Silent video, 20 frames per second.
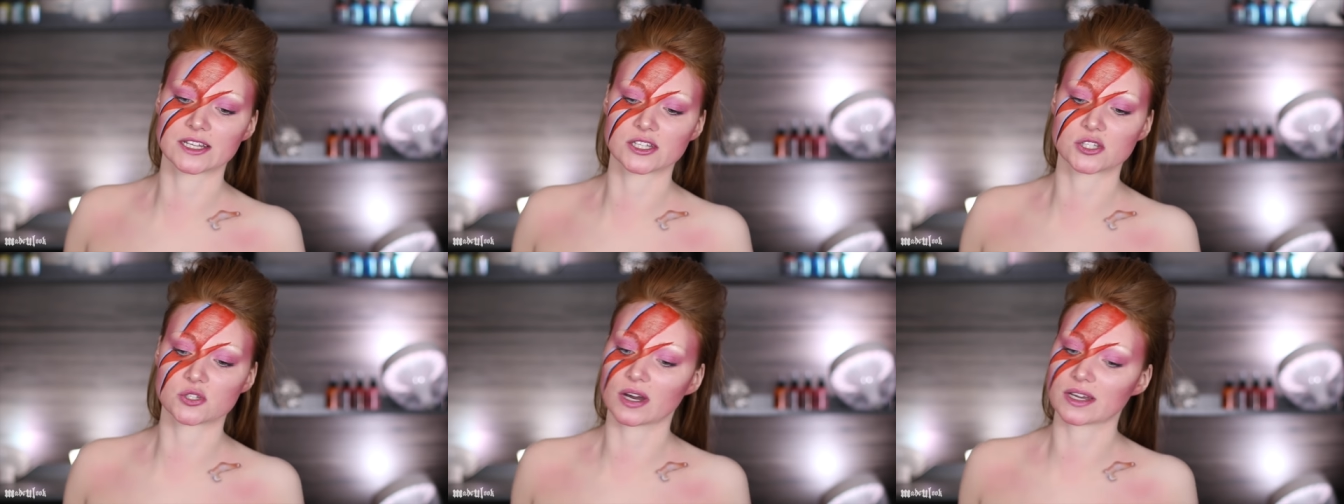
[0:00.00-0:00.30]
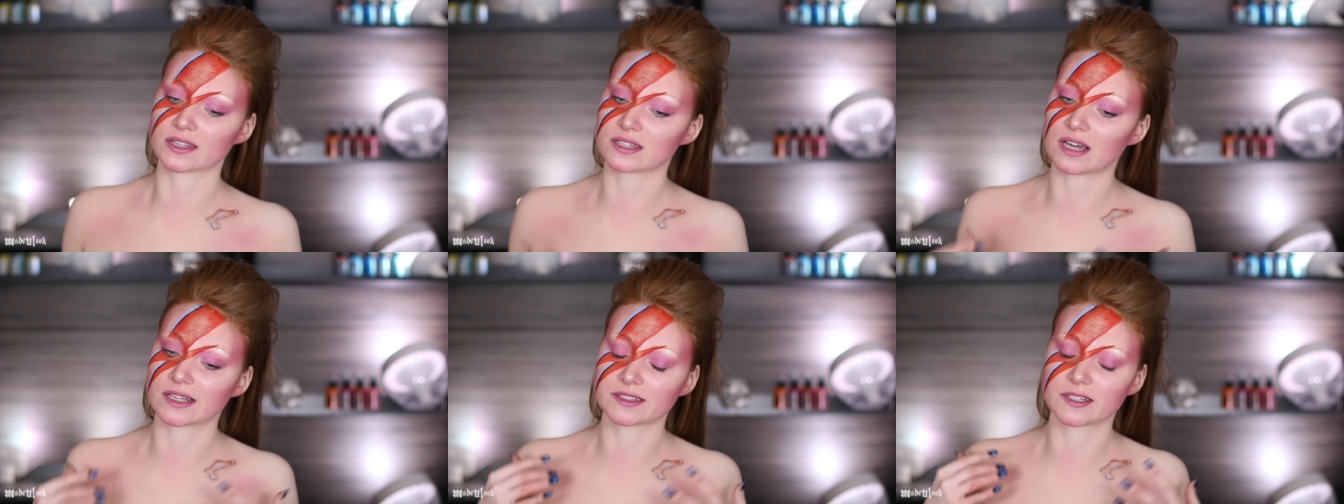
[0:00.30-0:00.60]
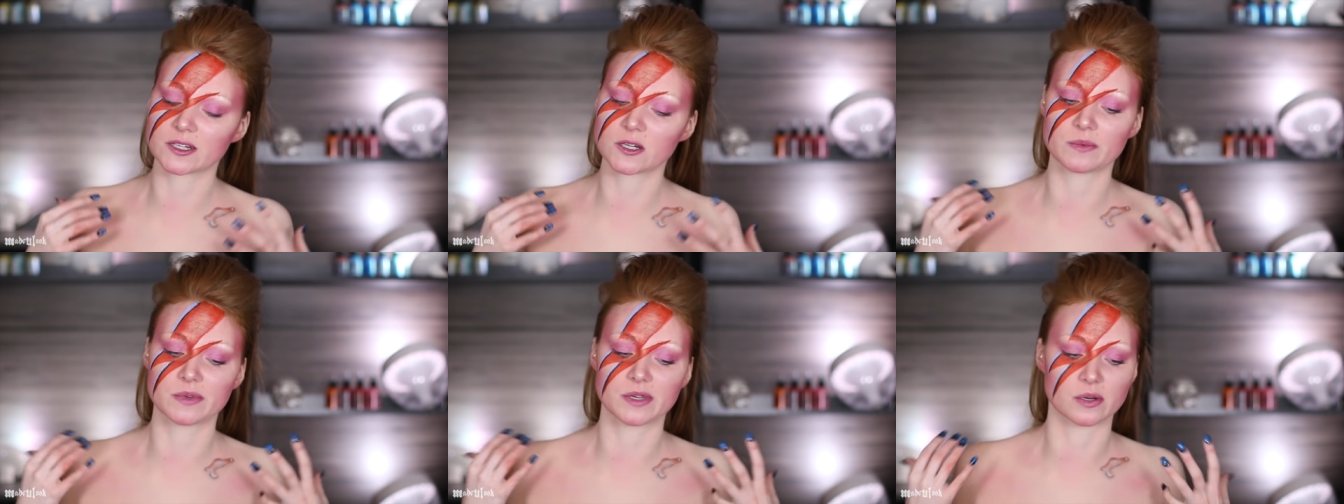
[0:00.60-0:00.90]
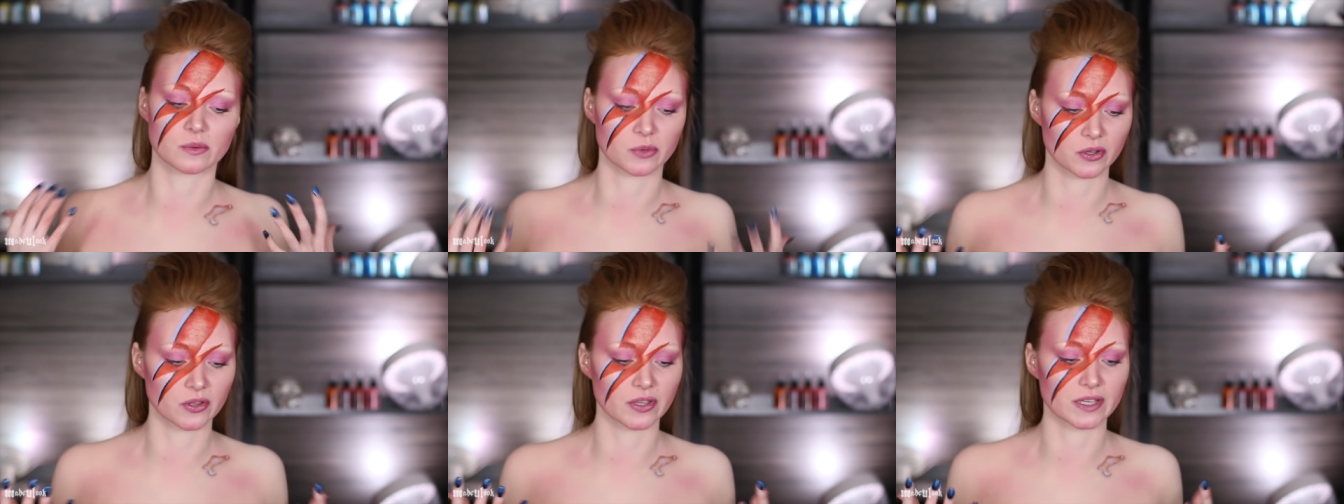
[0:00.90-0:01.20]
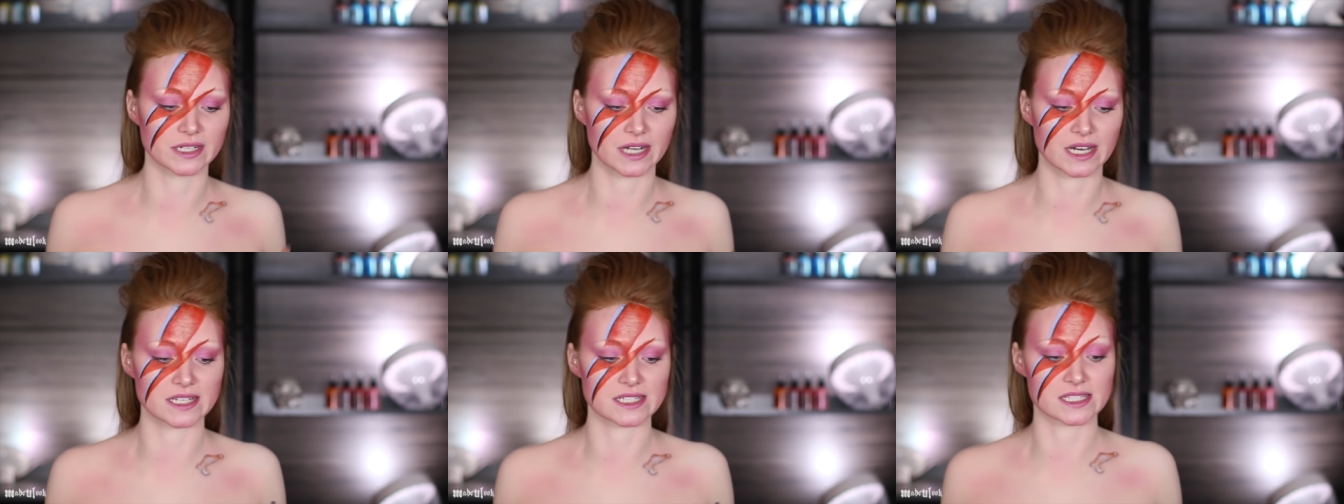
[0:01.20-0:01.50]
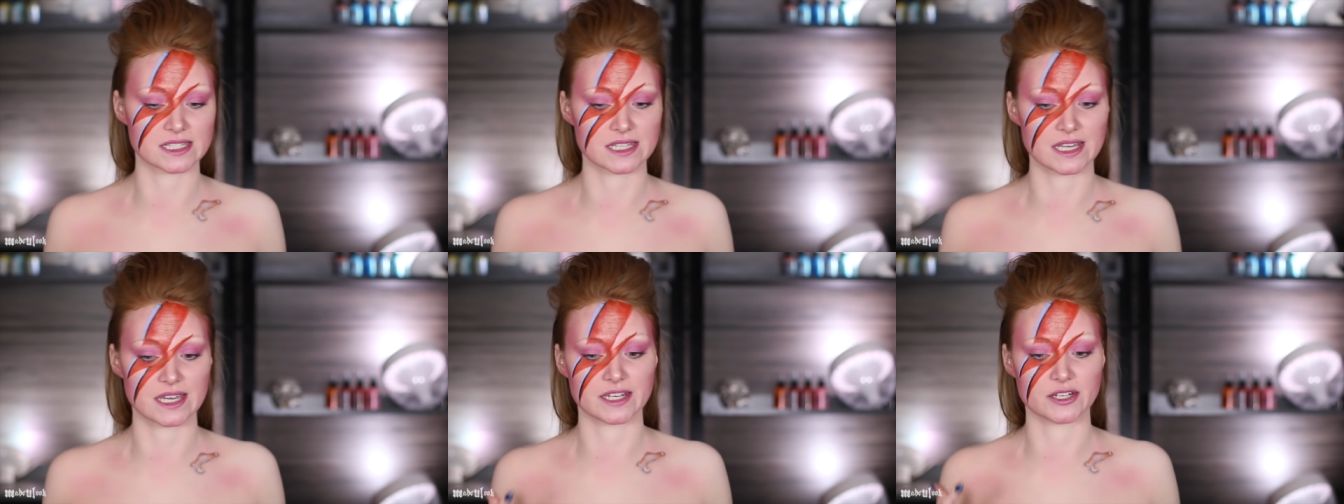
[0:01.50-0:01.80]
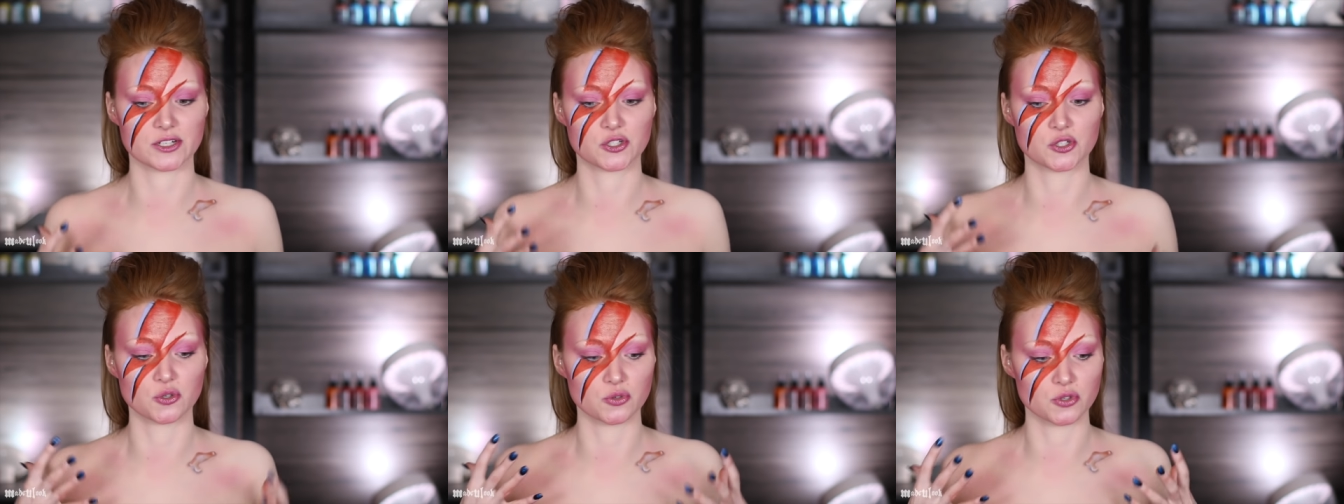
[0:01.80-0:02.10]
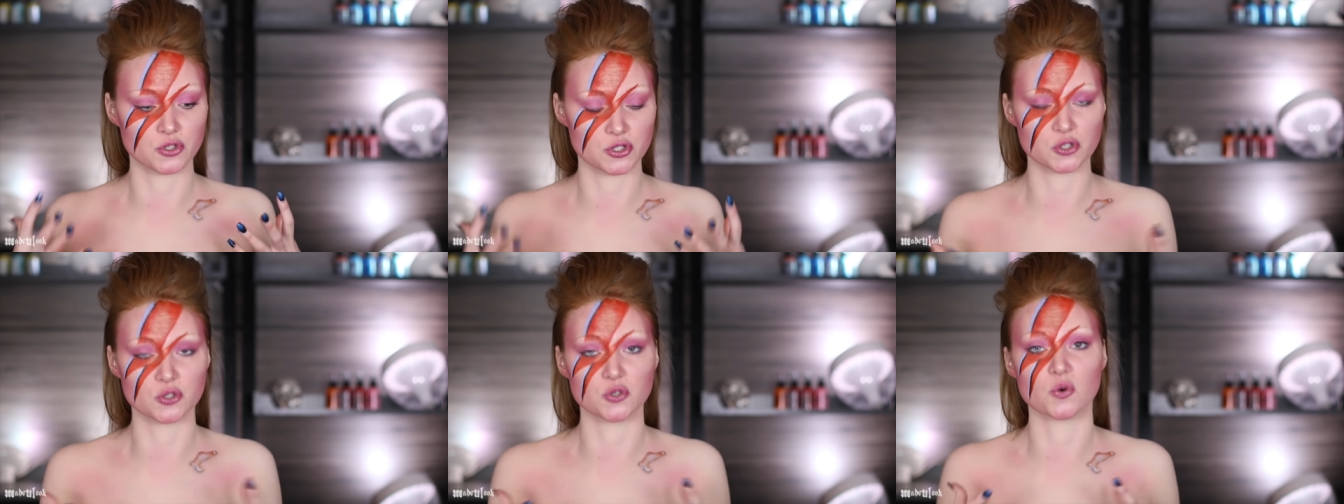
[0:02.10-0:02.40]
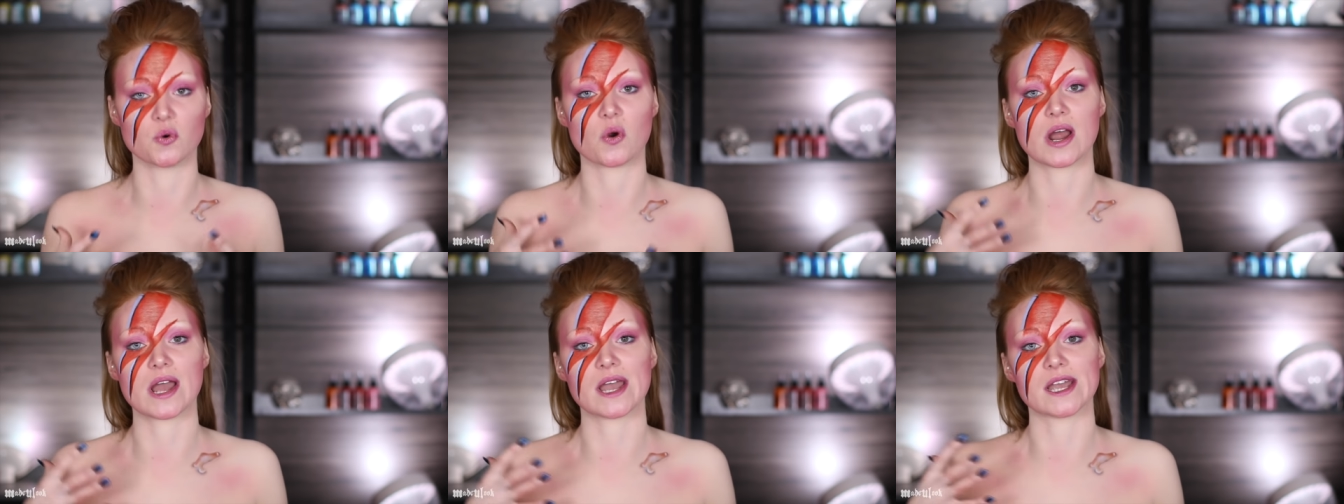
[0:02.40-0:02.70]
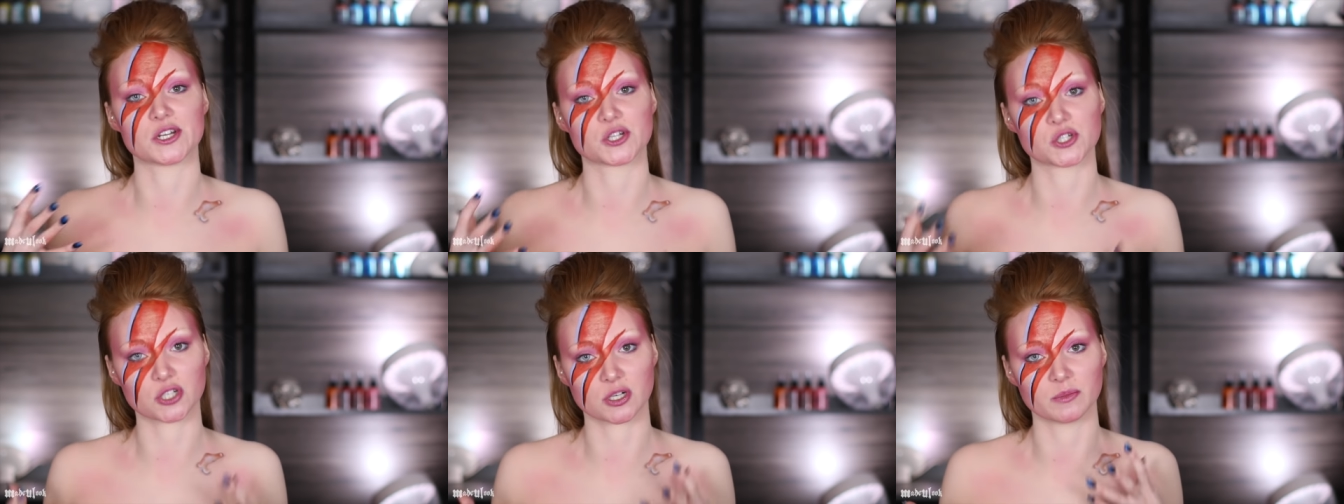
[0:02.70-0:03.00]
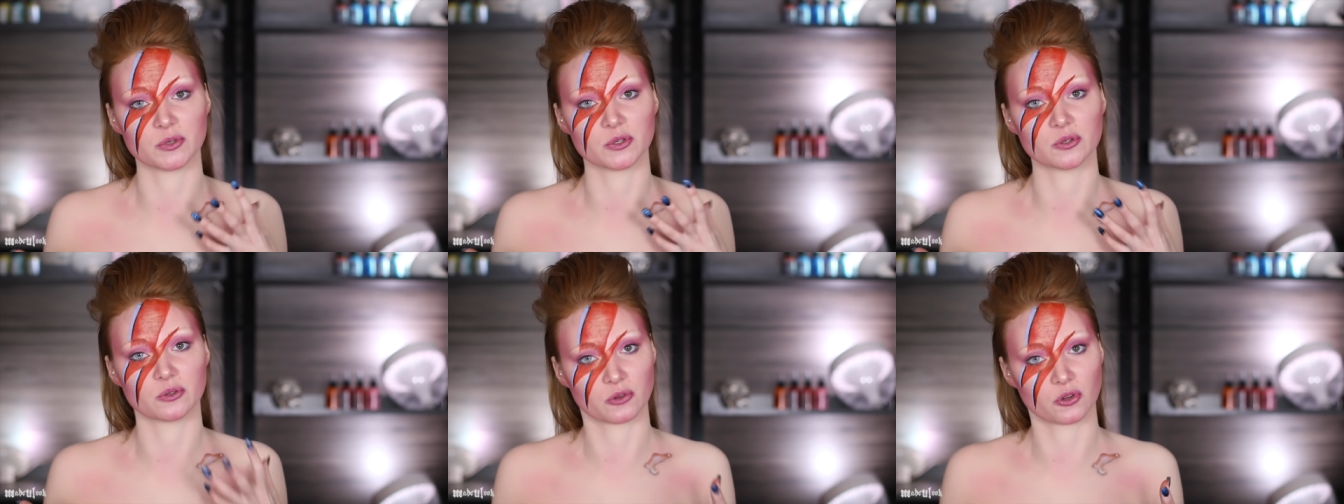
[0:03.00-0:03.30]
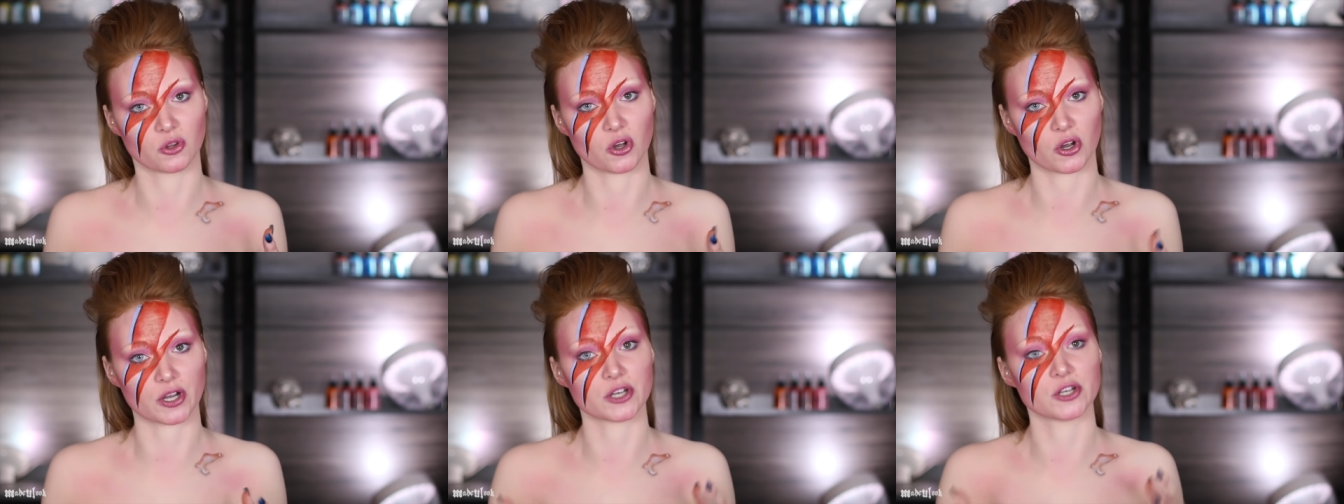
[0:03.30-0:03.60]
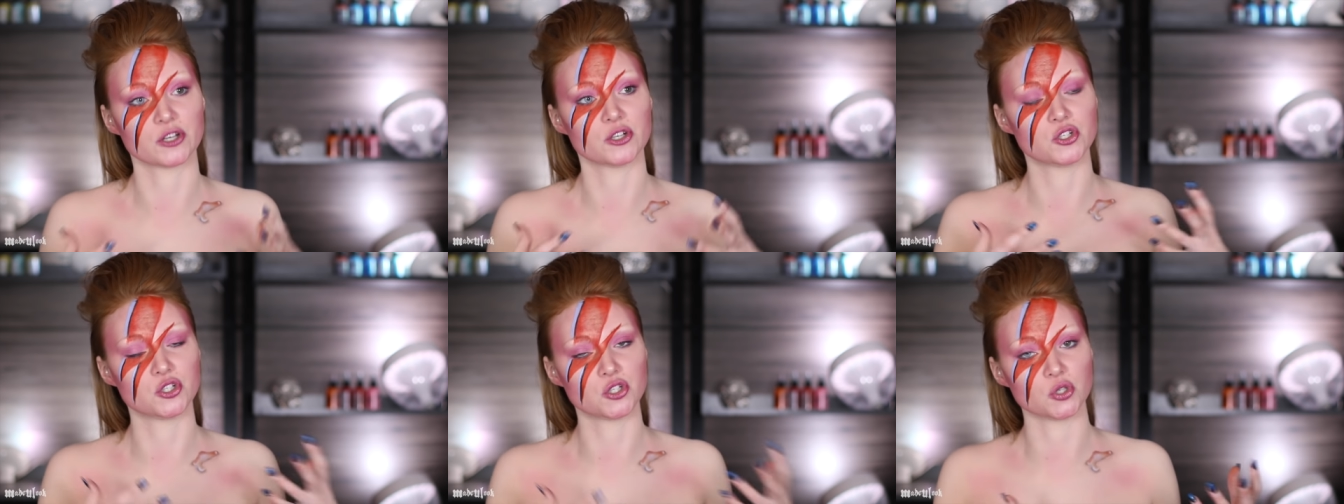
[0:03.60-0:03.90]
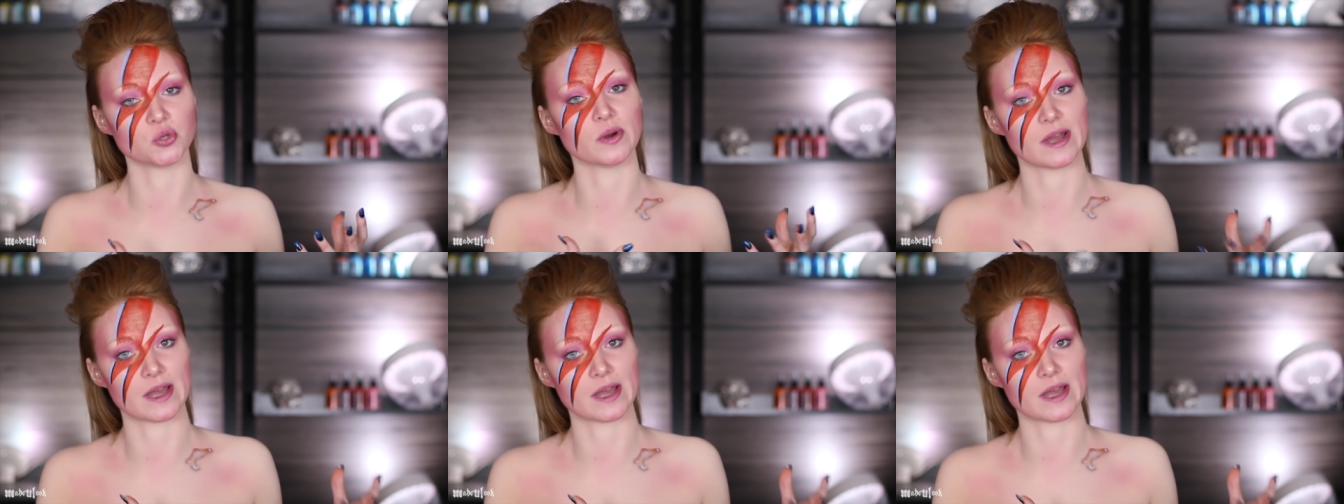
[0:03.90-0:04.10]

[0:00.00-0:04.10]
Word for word: so I thought that it would be a really nice thing to do a tribute look to